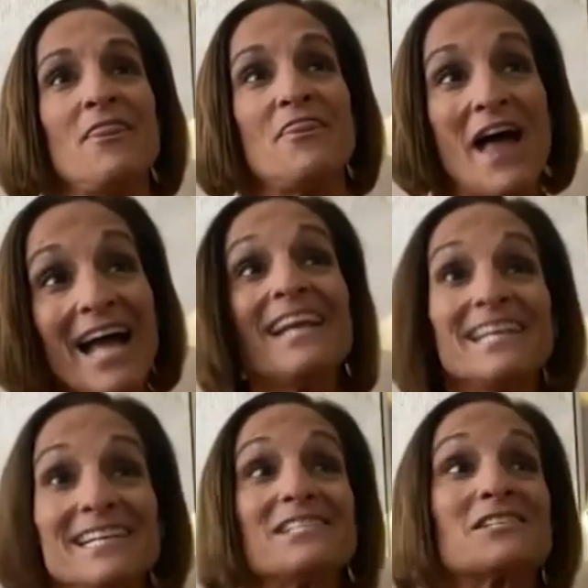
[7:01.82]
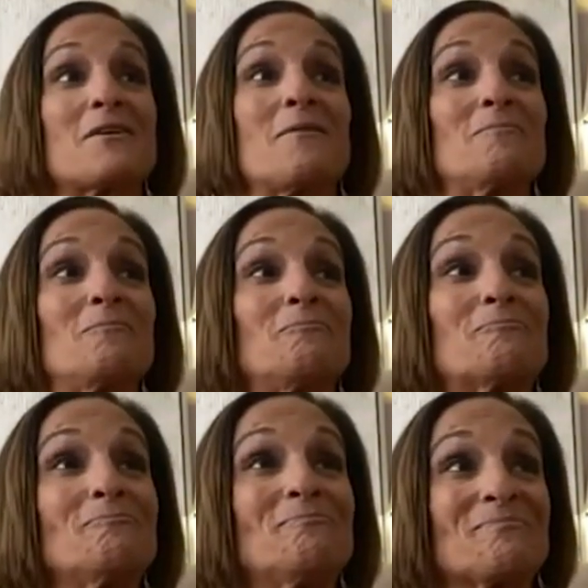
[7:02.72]
that is,
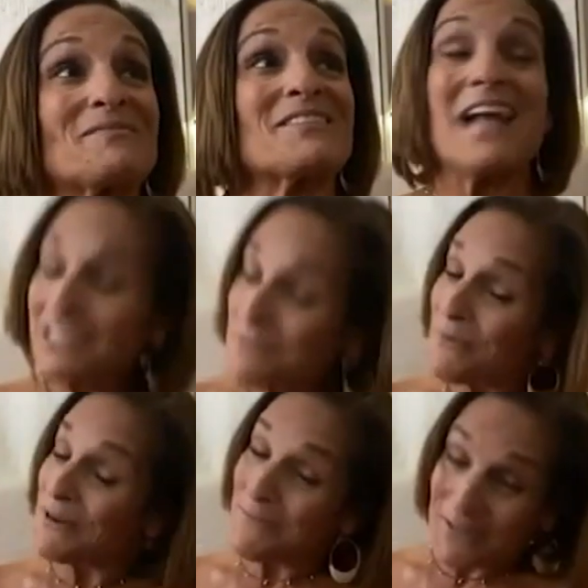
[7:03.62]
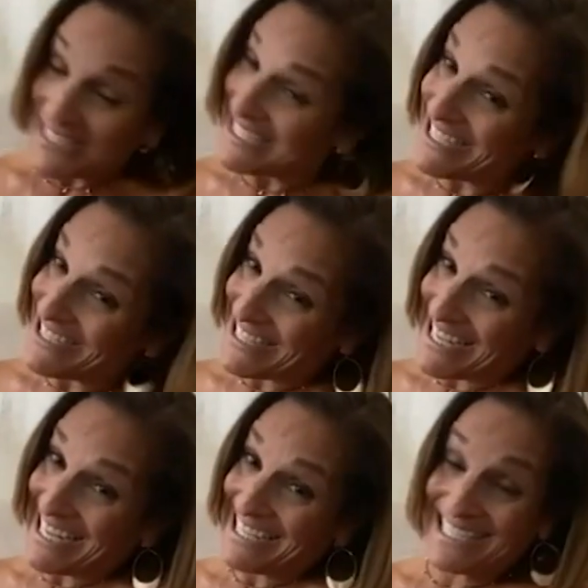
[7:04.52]
that's pretty prestigious, I
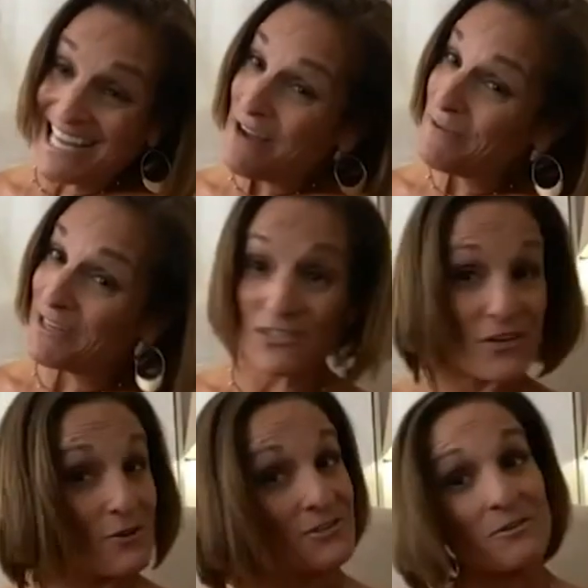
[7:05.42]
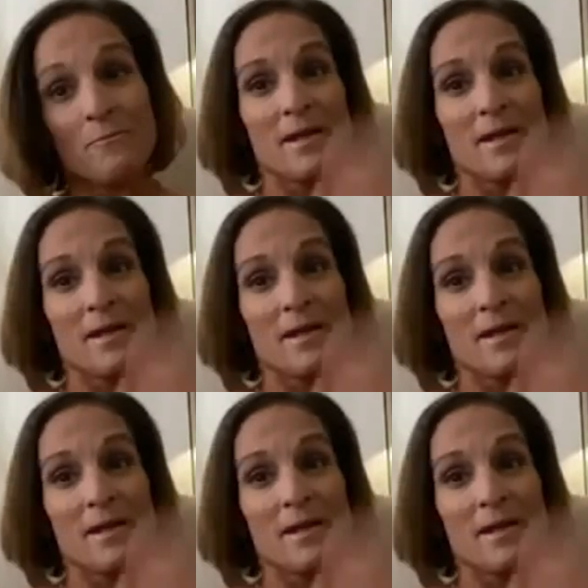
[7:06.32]
gotta say, because Houston,